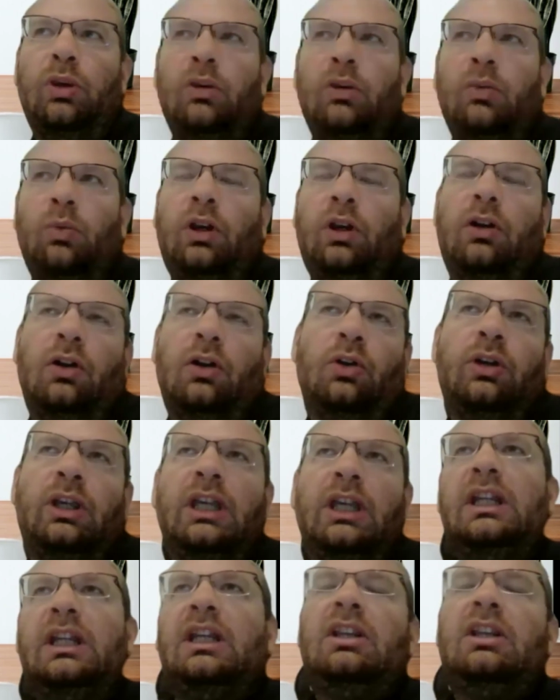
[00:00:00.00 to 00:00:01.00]
we are
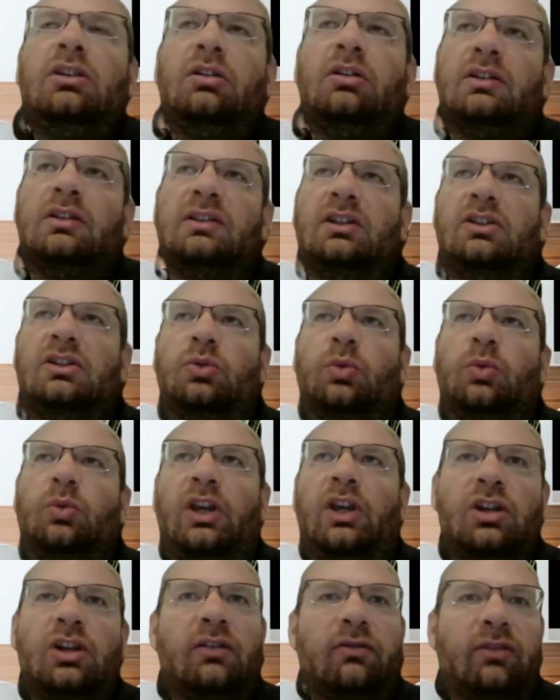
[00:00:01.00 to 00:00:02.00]
looking into a
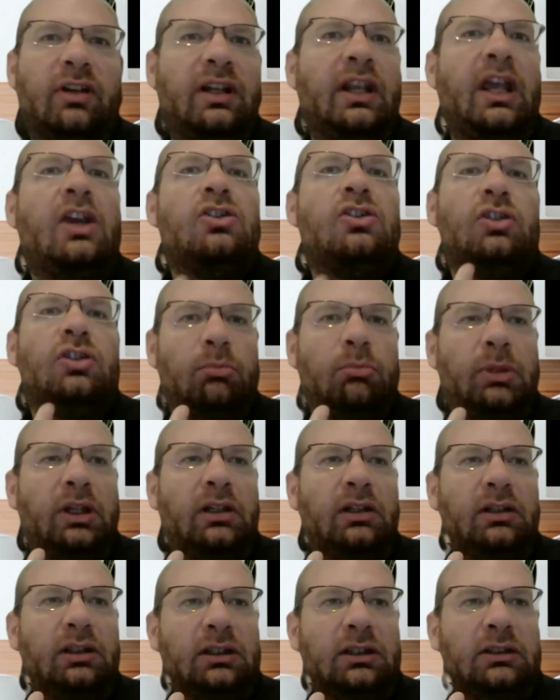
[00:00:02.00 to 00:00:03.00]
situation of a nation
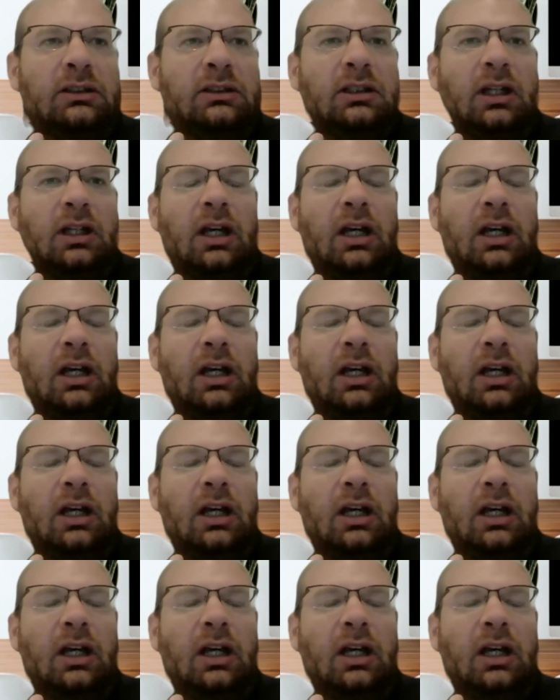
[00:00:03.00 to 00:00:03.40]
building,